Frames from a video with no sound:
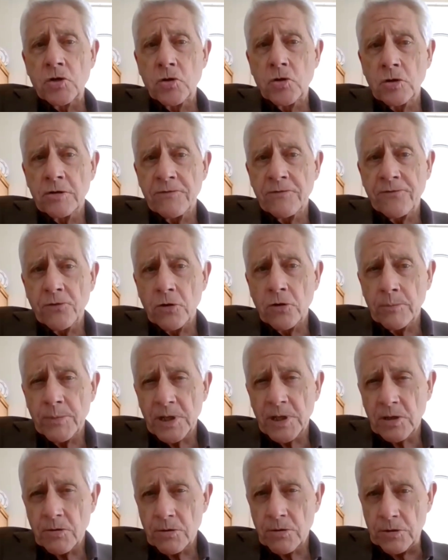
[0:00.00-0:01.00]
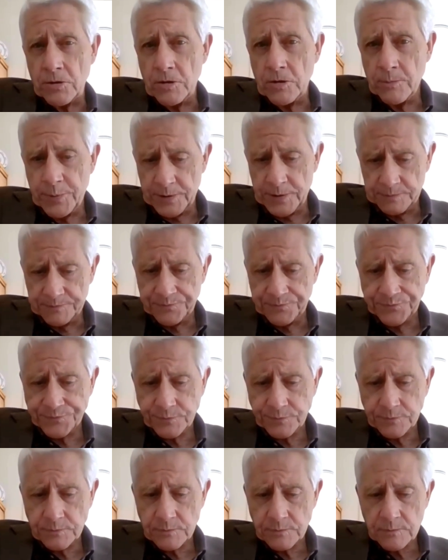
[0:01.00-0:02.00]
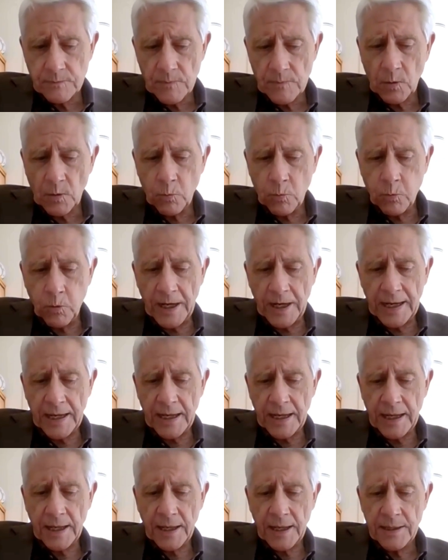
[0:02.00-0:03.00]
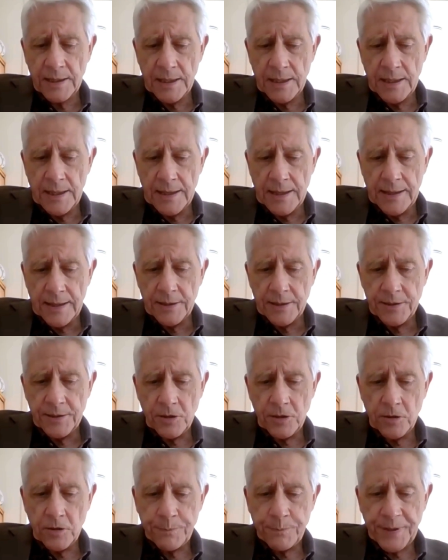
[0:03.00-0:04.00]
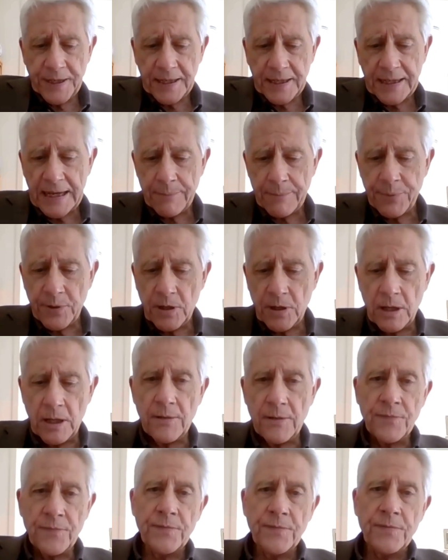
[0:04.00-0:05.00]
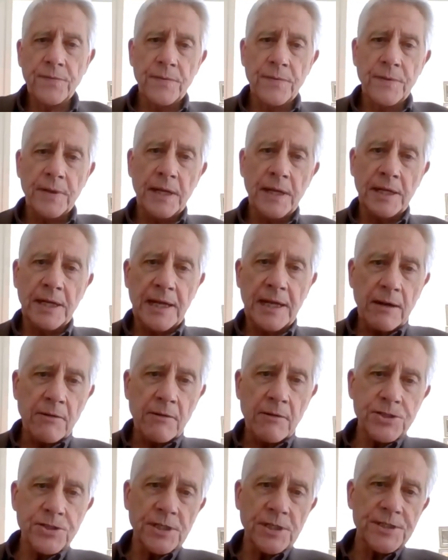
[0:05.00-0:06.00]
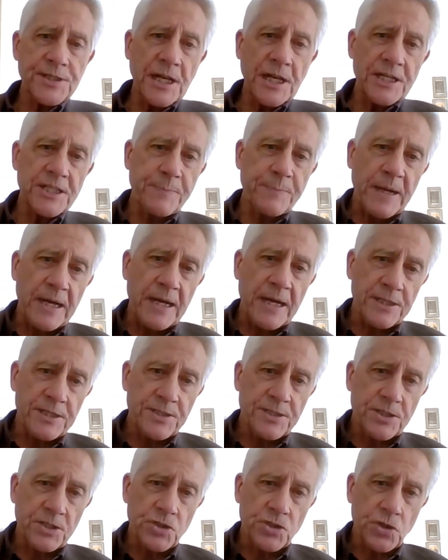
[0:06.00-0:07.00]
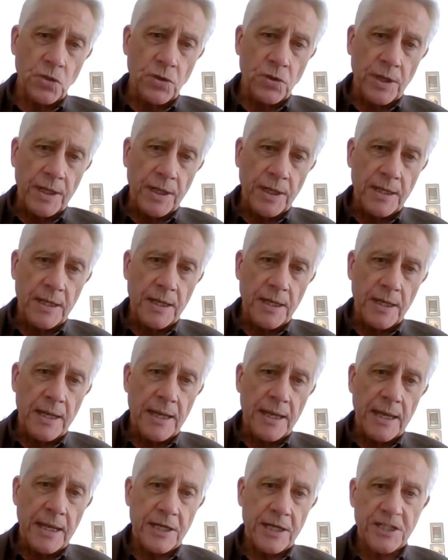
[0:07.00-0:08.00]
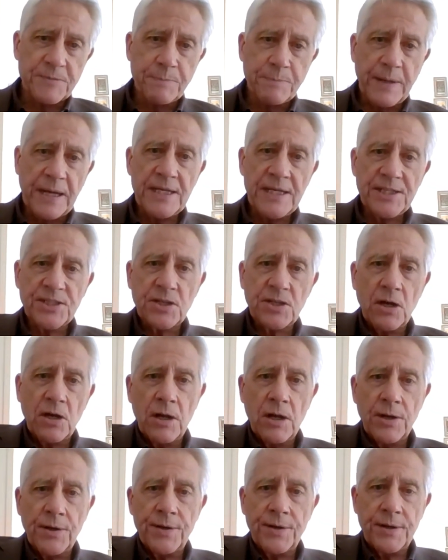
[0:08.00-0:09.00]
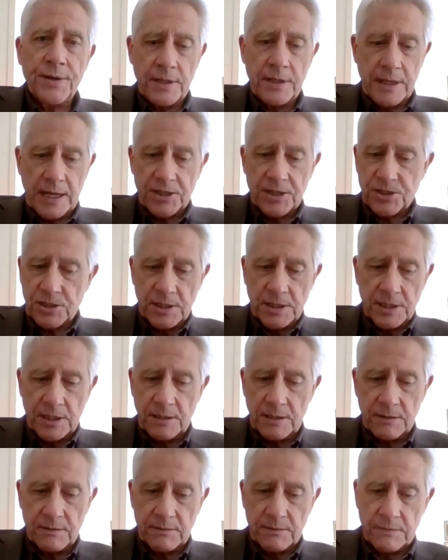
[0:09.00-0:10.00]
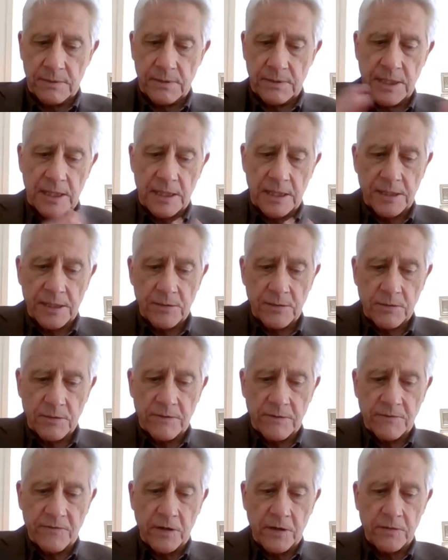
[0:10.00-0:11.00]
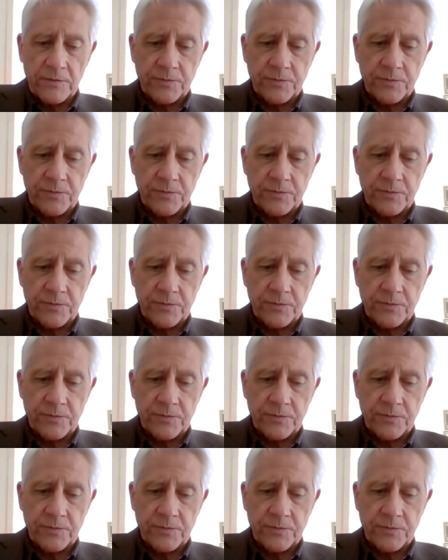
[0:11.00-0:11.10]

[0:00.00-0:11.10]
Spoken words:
could form a group where you pick up on encouraging states parties to join, and it's based on, actually, Helen, you're